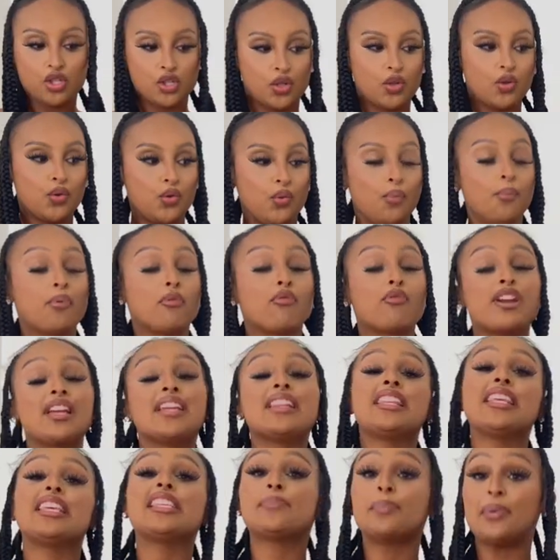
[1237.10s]
to bring
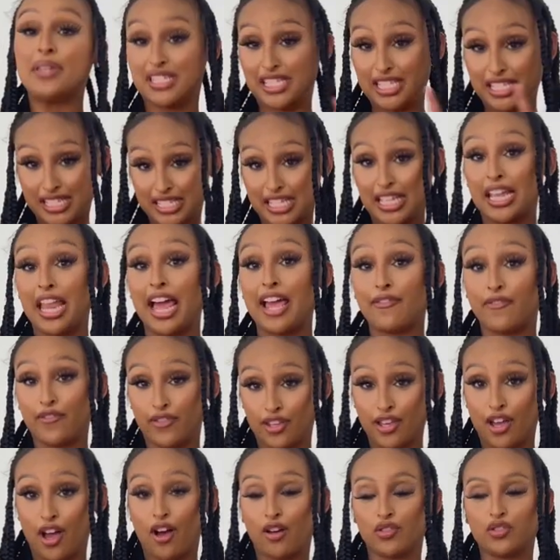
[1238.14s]
these pieces to life for
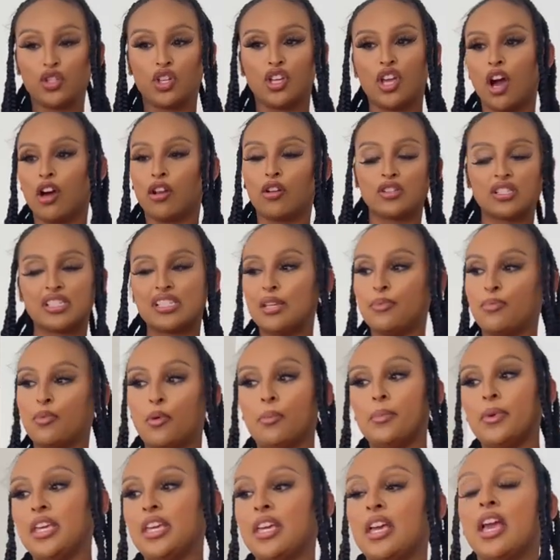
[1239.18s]
y'all, so y'all don't sleep on
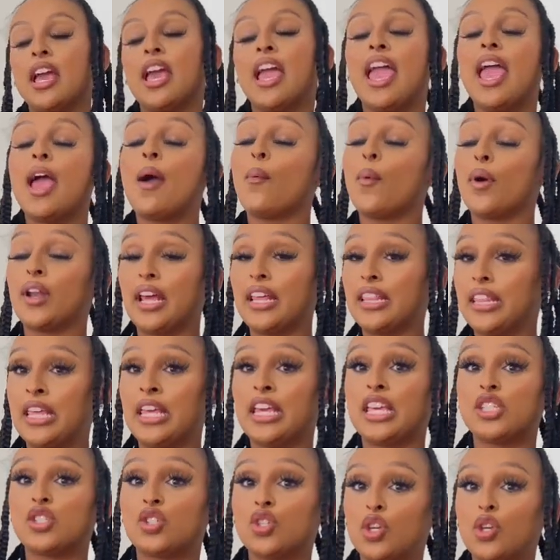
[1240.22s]
me and what I think
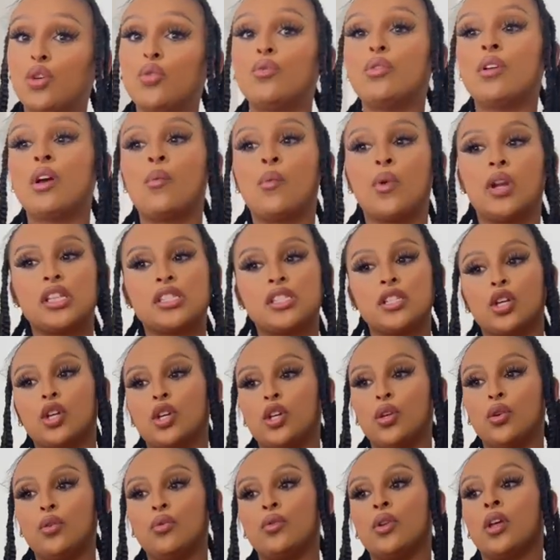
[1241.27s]
is cute and what is not
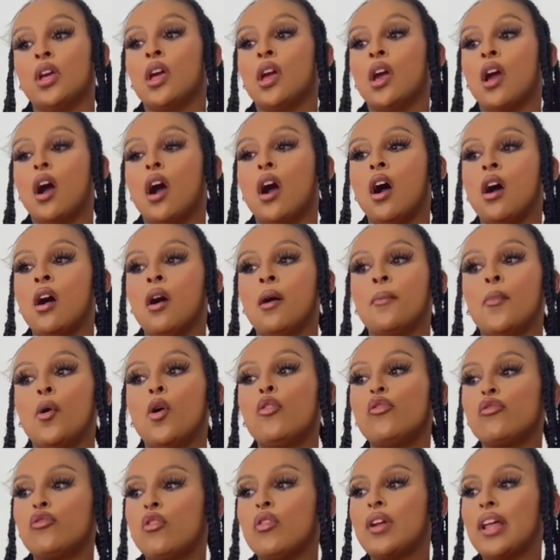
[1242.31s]
cute. Um,
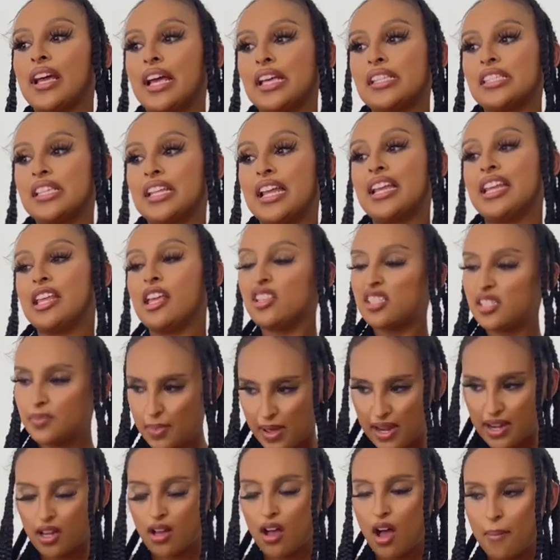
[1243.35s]
overall, like I said, I did
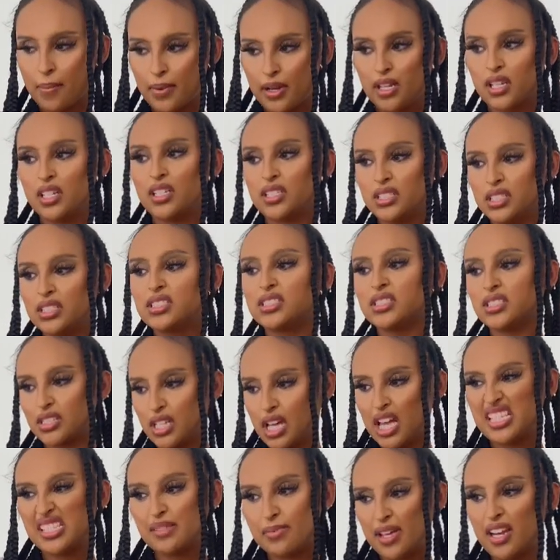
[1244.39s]
spend a couple of,
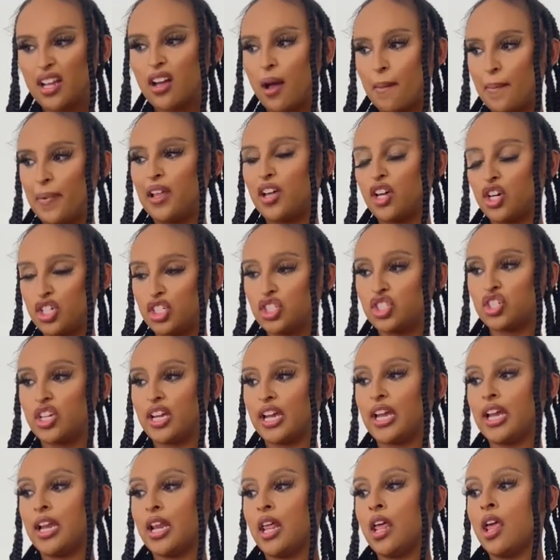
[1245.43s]
I spent a couple of
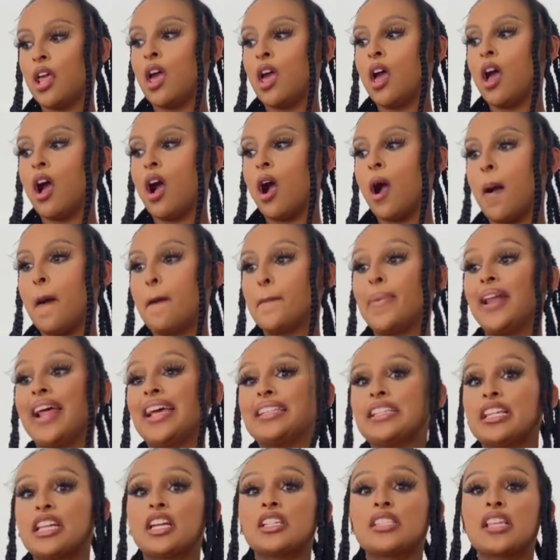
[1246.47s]
hundred. Um, but I
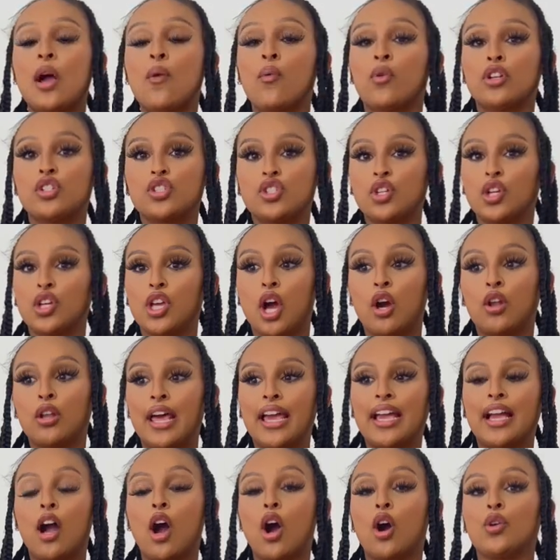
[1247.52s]
did it because I want to show y'all
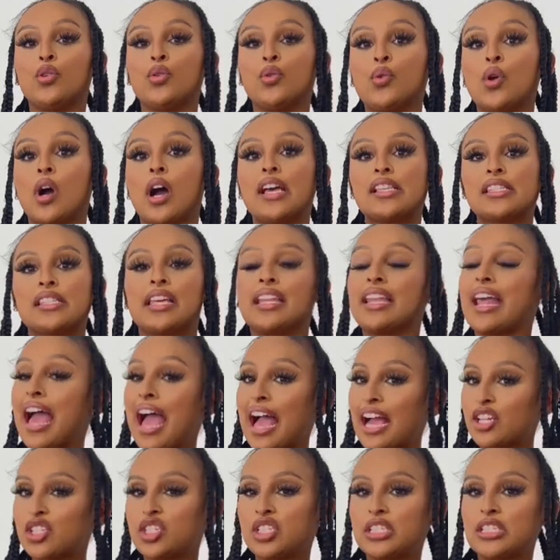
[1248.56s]
like how you guys can
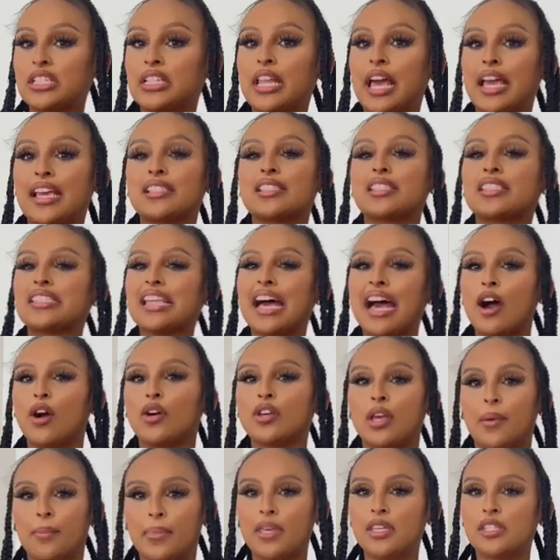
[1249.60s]
actually like style
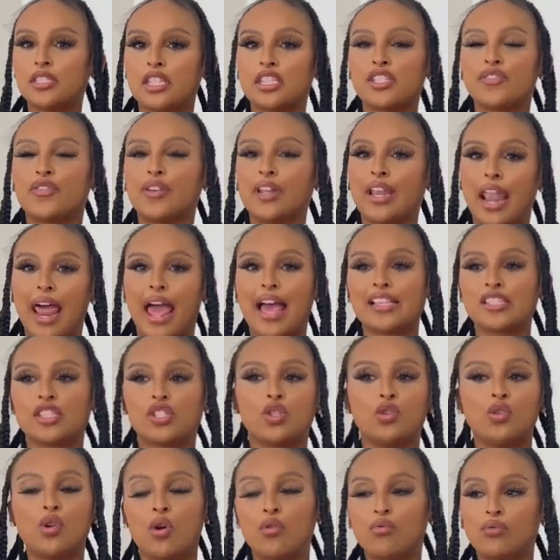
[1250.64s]
your pieces for life.
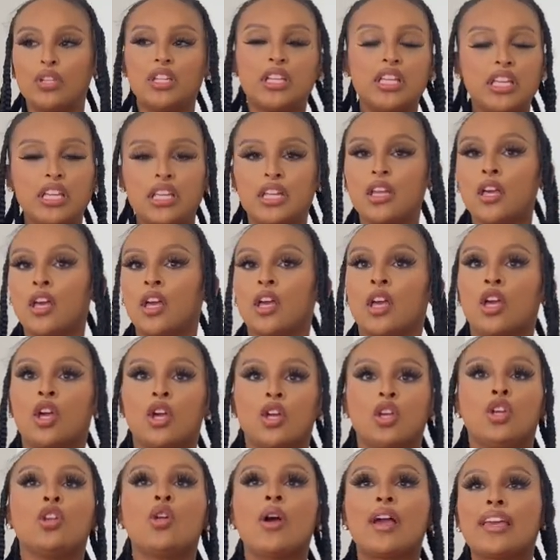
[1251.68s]
You don't need,
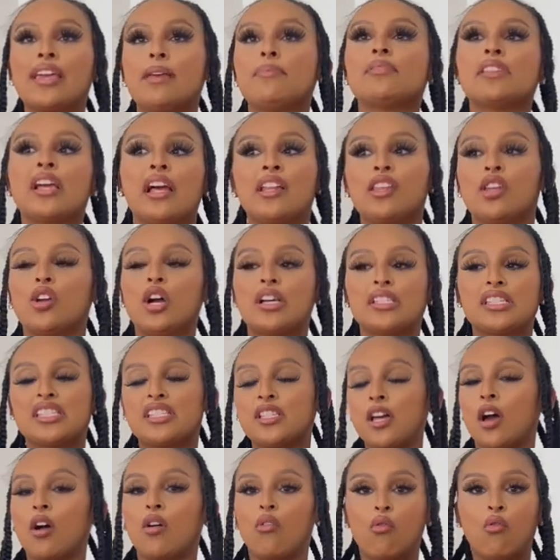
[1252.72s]
you know, I keep telling you guys, it's
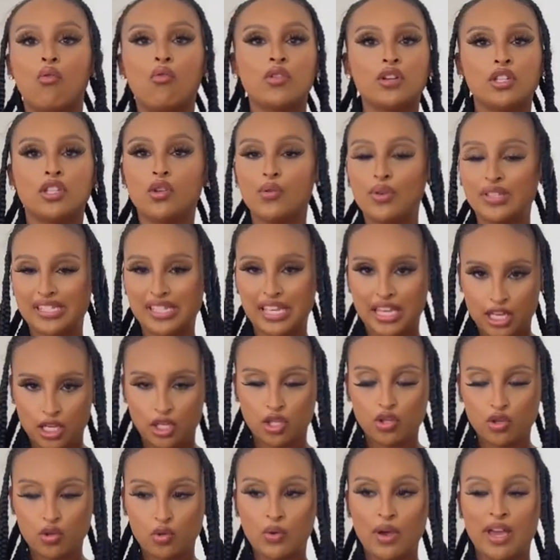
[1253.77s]
not on you, it's in
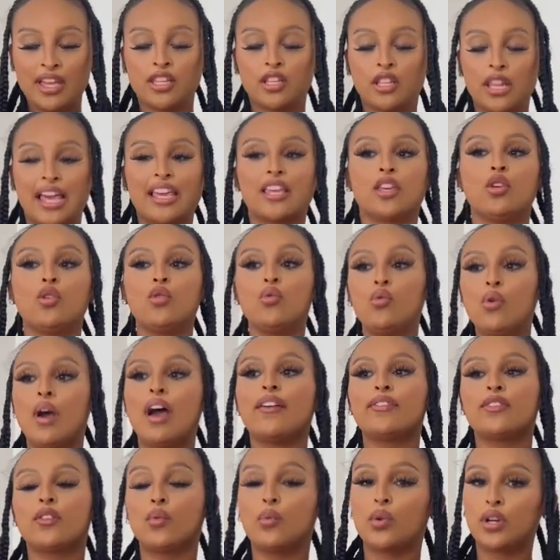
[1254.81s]
you, and like you
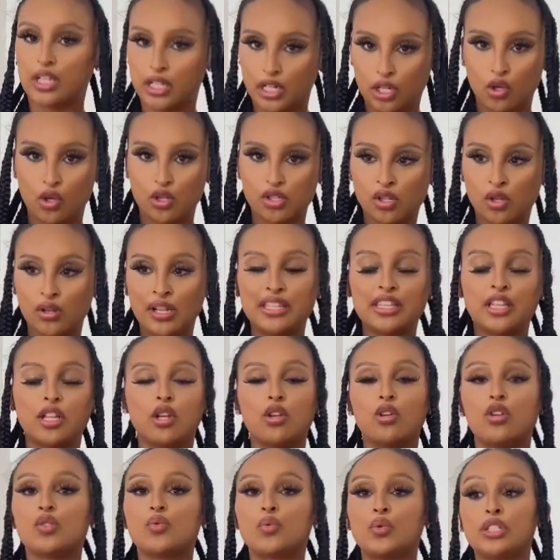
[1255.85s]
have to wear the clothes. Don't let the
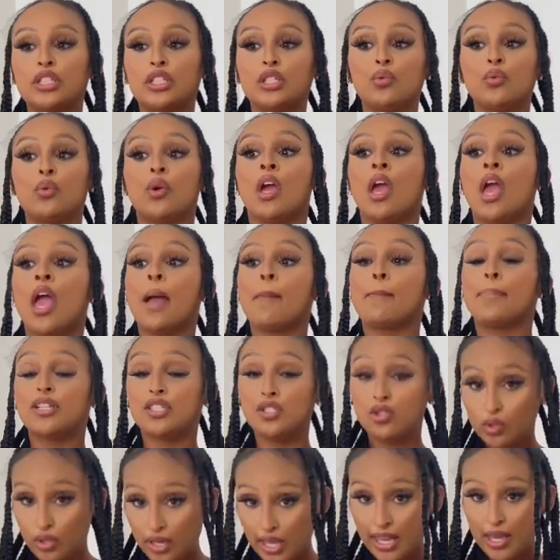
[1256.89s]
clothes wear you. But
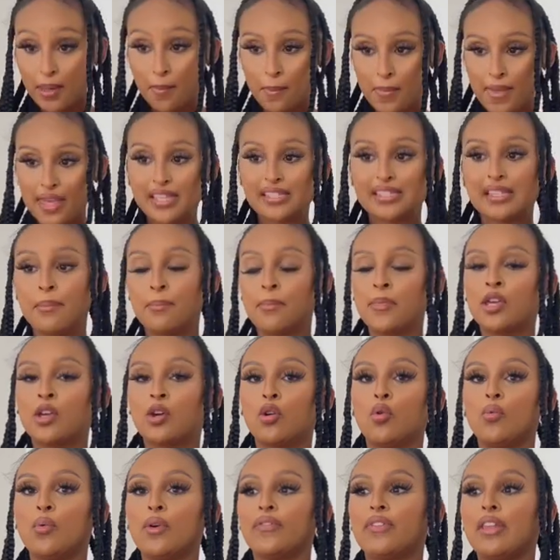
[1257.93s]
you can mix and
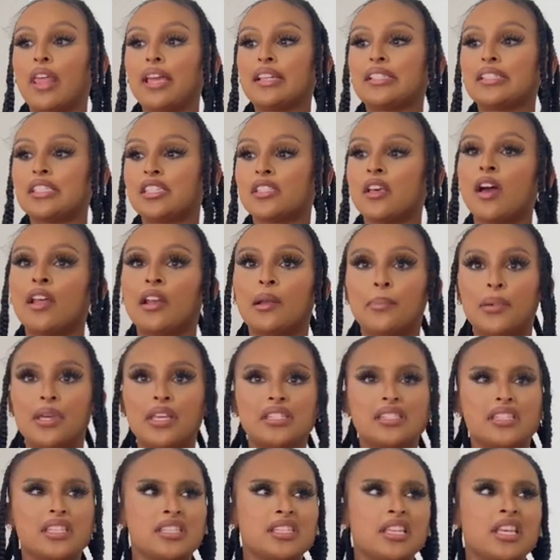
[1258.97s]
mingle with like designer
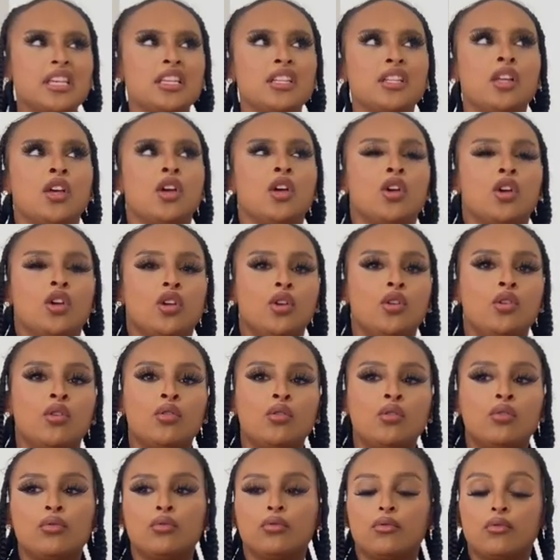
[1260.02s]
pieces and, you
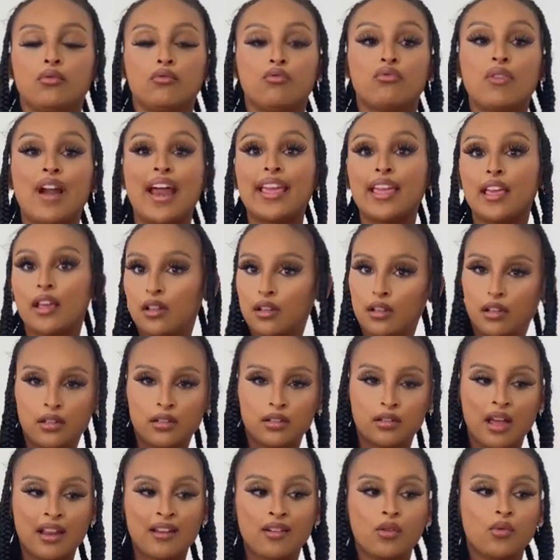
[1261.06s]
know, regular,
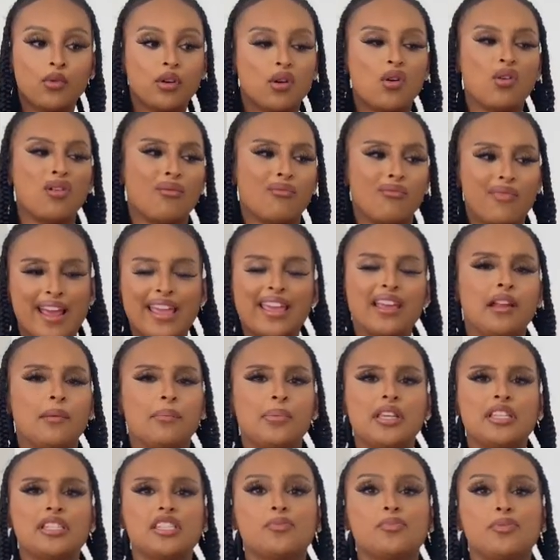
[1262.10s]
I don't want to call them regular
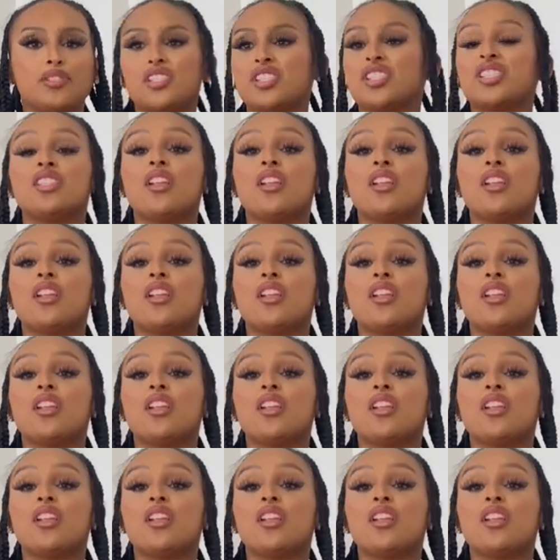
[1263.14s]
pieces, but just